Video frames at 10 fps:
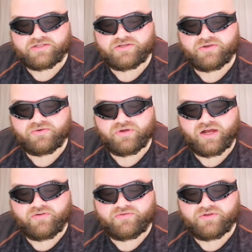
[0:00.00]
to,
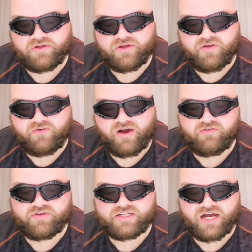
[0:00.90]
after her
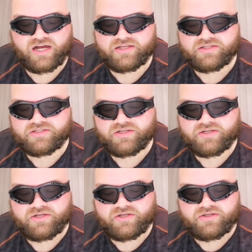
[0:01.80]
father dies,
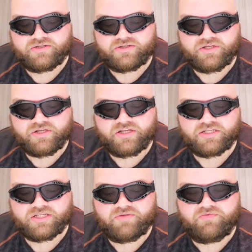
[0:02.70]
she
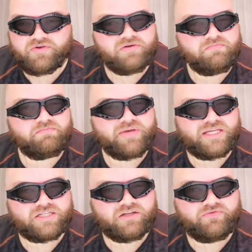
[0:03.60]
is given
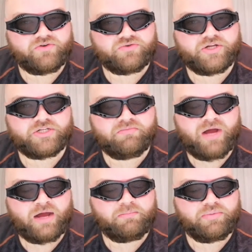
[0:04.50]
piece of a treasure
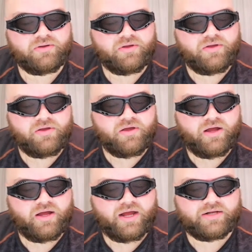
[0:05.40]
map,
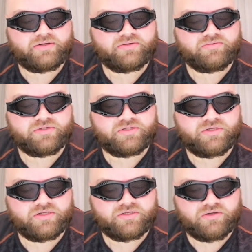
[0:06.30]
and
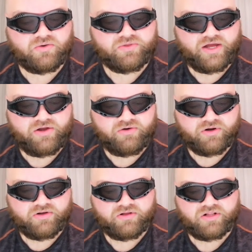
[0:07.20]
is told that her
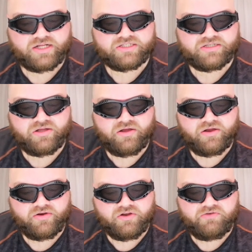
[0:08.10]
uncle has
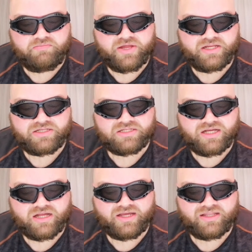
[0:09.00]
another piece,
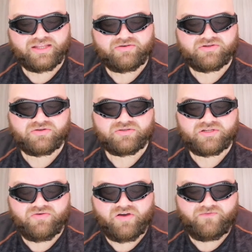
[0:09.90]
and that there is
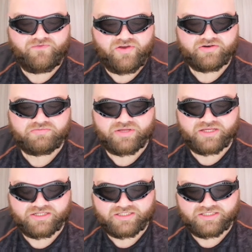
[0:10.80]
also a third
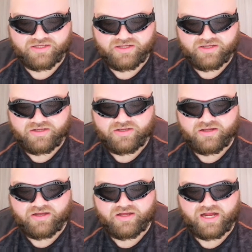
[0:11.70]
piece,
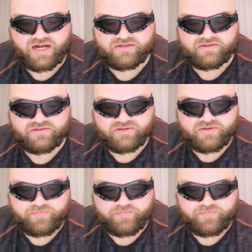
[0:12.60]
and